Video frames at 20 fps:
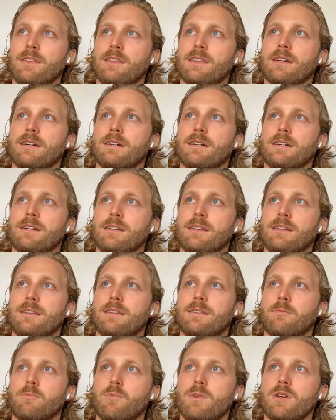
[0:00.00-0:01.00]
I think
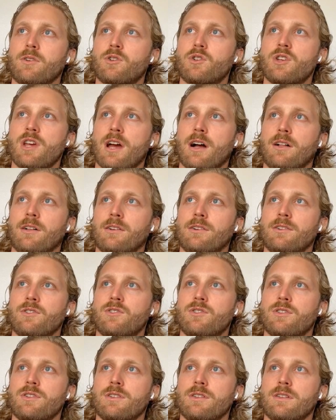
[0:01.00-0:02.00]
the real
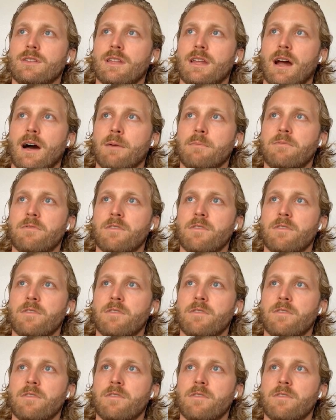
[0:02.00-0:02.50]
challenge that I'm